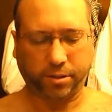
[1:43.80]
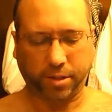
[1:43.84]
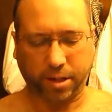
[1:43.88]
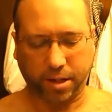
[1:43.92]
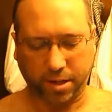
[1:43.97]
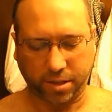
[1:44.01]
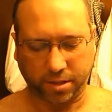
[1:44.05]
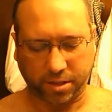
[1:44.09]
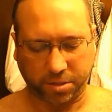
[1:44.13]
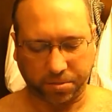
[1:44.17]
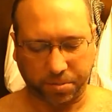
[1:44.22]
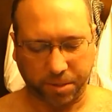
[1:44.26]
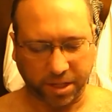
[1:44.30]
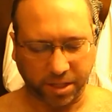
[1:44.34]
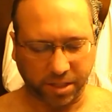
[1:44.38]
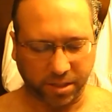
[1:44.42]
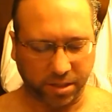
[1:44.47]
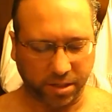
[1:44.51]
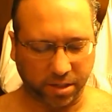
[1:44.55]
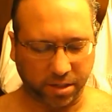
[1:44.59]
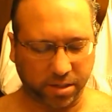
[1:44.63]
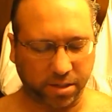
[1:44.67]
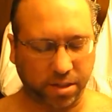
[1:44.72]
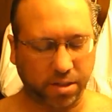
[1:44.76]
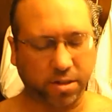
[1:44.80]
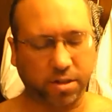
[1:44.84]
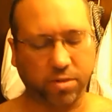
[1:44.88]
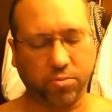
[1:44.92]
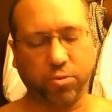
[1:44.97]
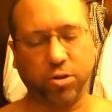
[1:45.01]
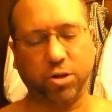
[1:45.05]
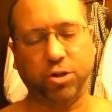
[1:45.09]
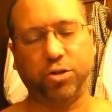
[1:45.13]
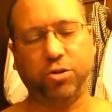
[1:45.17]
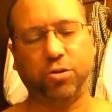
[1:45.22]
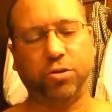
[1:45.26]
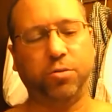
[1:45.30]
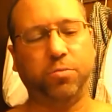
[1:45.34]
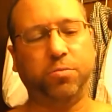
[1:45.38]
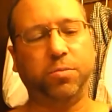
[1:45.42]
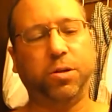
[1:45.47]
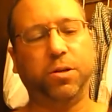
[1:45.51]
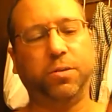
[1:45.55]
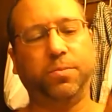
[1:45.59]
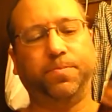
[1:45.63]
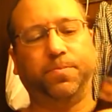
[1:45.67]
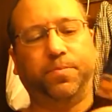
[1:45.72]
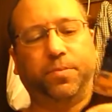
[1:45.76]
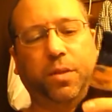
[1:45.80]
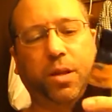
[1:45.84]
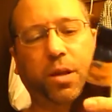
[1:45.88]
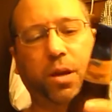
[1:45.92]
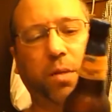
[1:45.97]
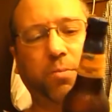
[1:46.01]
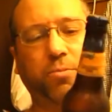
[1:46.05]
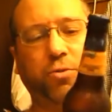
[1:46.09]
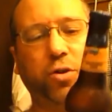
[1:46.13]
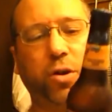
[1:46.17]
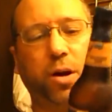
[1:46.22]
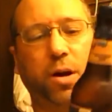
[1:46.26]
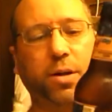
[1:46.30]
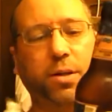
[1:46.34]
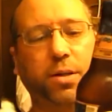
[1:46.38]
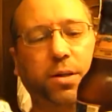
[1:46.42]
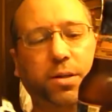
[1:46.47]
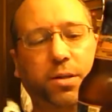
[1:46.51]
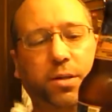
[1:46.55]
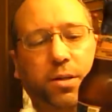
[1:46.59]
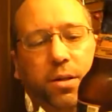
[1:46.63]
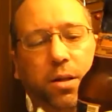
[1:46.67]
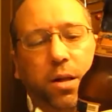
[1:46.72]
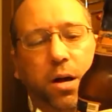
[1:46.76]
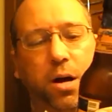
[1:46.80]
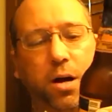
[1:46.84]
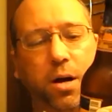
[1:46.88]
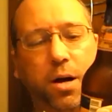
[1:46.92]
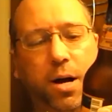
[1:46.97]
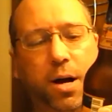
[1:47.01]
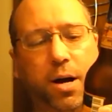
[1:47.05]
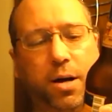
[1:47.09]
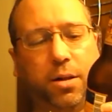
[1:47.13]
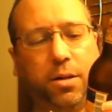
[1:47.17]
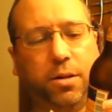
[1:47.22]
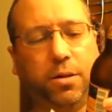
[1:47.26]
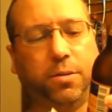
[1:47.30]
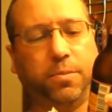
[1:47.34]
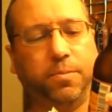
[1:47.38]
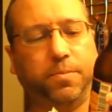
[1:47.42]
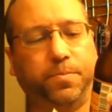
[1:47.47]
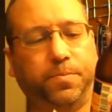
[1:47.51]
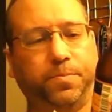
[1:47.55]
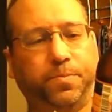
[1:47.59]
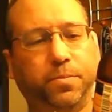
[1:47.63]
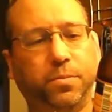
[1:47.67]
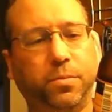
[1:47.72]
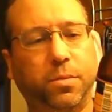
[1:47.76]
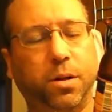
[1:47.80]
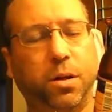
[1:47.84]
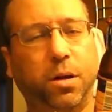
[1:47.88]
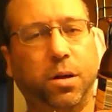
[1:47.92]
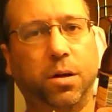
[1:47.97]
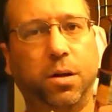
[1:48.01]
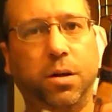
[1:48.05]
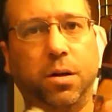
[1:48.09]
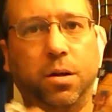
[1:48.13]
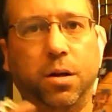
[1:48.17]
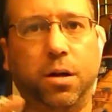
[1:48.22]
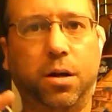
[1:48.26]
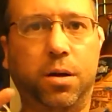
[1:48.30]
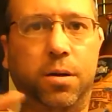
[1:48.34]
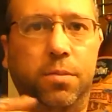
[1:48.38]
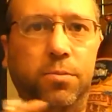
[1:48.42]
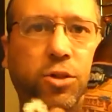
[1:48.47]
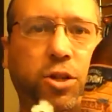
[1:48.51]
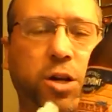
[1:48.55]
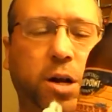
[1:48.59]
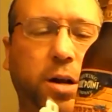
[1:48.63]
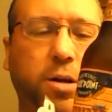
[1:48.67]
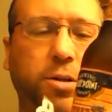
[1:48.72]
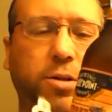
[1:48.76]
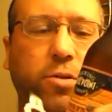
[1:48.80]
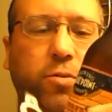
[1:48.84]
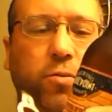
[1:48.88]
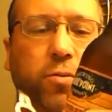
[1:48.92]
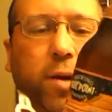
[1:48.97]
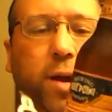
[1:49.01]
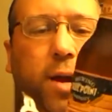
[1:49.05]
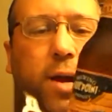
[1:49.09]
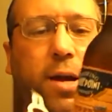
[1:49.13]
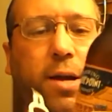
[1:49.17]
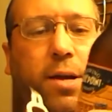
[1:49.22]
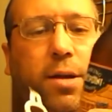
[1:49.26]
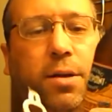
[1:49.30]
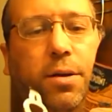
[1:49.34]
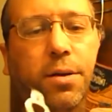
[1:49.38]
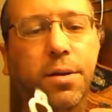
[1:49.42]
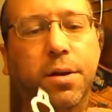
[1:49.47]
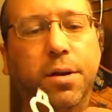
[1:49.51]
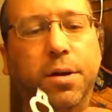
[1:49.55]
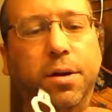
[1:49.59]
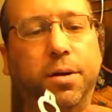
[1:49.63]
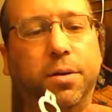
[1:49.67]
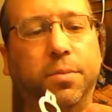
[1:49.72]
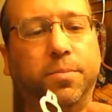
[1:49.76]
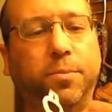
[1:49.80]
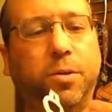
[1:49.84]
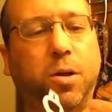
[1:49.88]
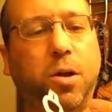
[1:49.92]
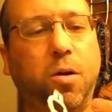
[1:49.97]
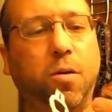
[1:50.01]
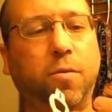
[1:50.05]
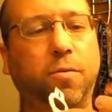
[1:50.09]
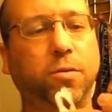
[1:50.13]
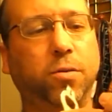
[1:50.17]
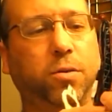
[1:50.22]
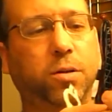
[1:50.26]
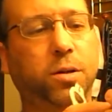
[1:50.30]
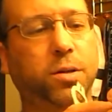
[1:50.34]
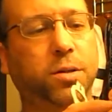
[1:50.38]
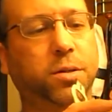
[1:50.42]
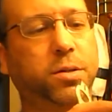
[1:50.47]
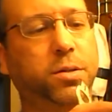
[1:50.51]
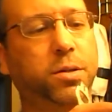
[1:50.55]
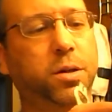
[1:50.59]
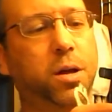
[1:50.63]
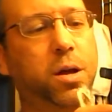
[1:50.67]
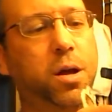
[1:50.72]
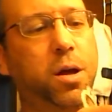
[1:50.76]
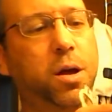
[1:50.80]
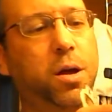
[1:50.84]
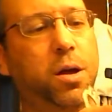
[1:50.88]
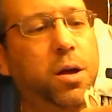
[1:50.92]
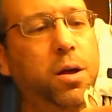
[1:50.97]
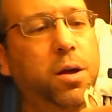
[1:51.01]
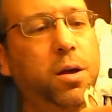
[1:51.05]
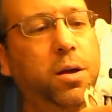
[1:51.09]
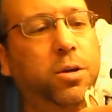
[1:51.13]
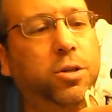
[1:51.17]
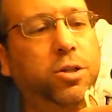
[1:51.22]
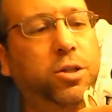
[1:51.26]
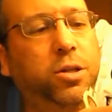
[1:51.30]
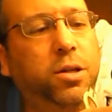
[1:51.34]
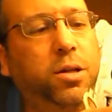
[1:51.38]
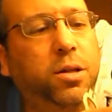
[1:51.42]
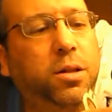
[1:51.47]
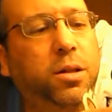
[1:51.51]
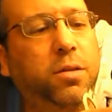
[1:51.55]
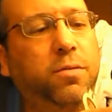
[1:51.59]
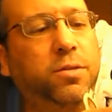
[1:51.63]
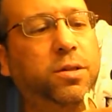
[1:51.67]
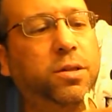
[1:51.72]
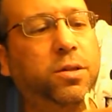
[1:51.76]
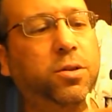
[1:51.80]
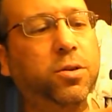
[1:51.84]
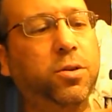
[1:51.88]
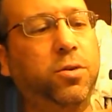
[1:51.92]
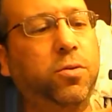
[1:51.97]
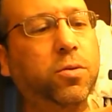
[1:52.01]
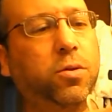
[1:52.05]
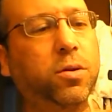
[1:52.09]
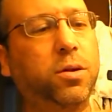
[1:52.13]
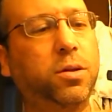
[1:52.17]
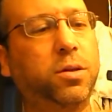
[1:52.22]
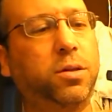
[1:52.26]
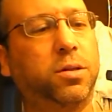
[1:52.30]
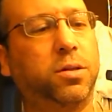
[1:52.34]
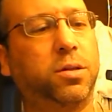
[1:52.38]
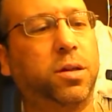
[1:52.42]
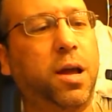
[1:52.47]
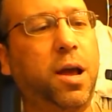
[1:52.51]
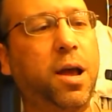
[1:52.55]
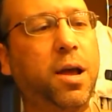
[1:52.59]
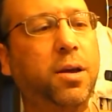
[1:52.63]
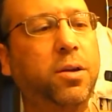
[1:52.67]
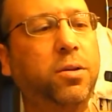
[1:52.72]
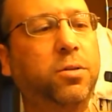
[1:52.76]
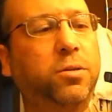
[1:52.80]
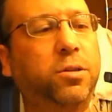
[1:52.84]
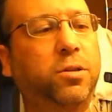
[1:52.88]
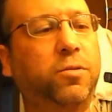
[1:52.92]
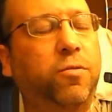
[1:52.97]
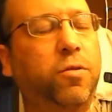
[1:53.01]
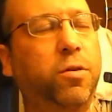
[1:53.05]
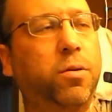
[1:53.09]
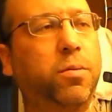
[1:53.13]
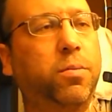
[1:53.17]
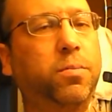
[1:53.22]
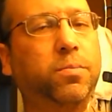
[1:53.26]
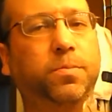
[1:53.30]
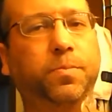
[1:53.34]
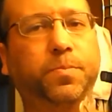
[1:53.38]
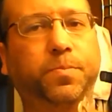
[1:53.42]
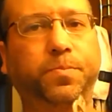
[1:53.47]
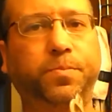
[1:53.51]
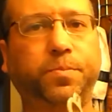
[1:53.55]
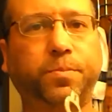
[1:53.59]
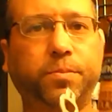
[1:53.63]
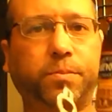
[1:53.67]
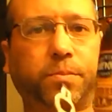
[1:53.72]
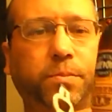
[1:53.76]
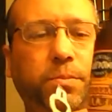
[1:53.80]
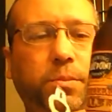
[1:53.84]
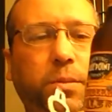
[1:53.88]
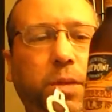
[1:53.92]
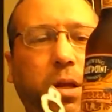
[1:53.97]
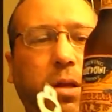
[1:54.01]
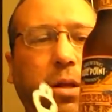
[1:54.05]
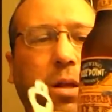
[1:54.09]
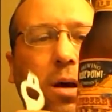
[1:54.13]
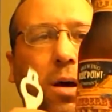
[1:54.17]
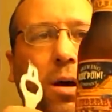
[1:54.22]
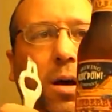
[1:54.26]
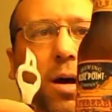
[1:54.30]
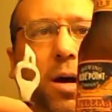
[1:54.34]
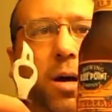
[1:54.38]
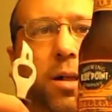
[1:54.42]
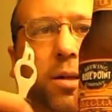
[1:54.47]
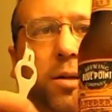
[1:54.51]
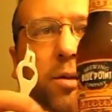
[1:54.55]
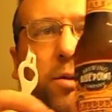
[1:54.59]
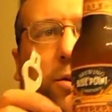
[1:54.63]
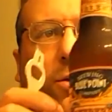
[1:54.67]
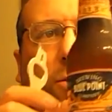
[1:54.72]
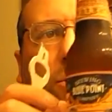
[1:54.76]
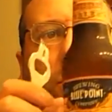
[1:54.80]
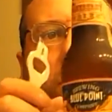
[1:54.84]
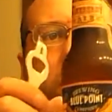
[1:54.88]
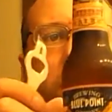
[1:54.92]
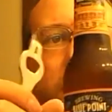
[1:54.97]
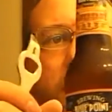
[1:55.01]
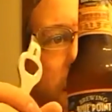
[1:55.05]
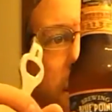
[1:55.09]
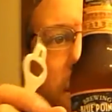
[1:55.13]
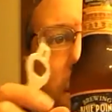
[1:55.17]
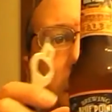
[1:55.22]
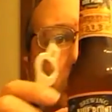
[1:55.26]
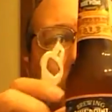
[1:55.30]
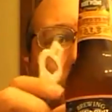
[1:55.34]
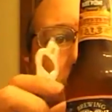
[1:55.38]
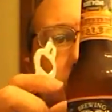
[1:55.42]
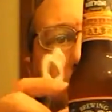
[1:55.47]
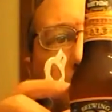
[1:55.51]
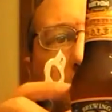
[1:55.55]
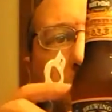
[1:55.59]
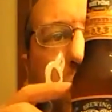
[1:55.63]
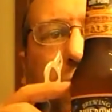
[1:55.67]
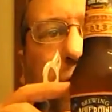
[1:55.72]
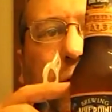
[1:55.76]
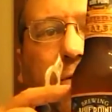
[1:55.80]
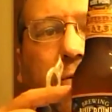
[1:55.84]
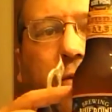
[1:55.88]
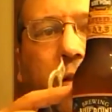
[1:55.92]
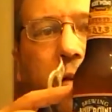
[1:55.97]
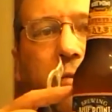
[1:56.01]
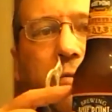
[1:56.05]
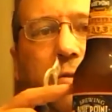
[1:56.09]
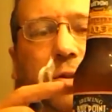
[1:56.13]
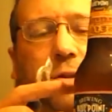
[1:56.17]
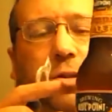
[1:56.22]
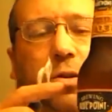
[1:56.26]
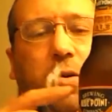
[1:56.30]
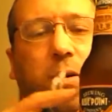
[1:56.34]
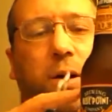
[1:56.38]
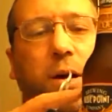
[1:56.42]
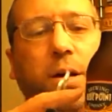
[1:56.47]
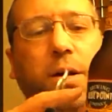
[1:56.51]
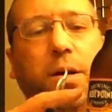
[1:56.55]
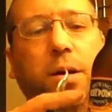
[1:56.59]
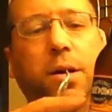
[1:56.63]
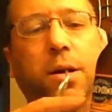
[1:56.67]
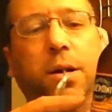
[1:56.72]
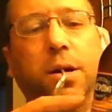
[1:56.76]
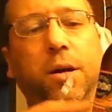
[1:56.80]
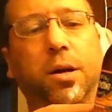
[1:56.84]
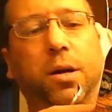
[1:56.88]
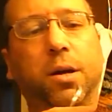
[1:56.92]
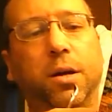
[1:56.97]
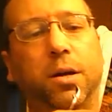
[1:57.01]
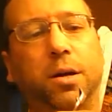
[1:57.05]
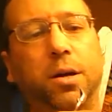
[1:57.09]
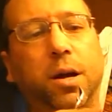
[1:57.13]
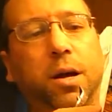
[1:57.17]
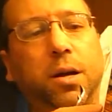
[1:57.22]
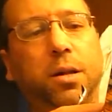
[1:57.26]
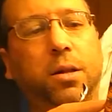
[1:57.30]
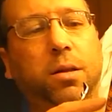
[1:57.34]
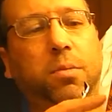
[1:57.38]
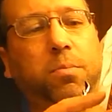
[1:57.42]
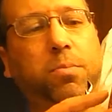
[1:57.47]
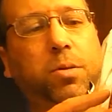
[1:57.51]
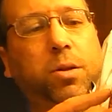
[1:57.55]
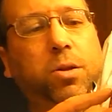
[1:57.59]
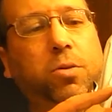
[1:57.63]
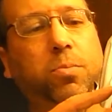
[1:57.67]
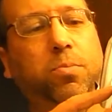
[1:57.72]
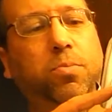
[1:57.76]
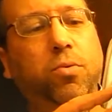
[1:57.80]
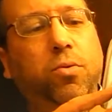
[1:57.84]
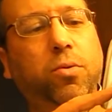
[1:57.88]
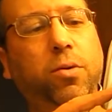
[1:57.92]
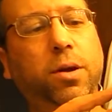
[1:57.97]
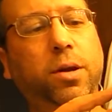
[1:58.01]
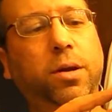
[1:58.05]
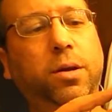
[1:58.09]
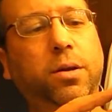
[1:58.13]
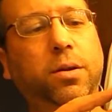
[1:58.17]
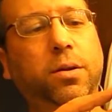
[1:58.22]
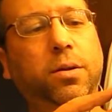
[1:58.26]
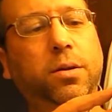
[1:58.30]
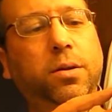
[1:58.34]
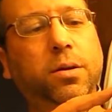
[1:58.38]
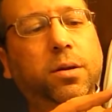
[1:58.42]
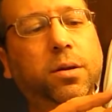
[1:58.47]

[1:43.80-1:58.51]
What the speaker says: Yeah, it's spicy. It says original, but I'm trying this Long Island. Shout out to Ray Cover, because she lives in New York, and this hails from Long Island, New York. They didn't have the original flavor, so I got the Blue Point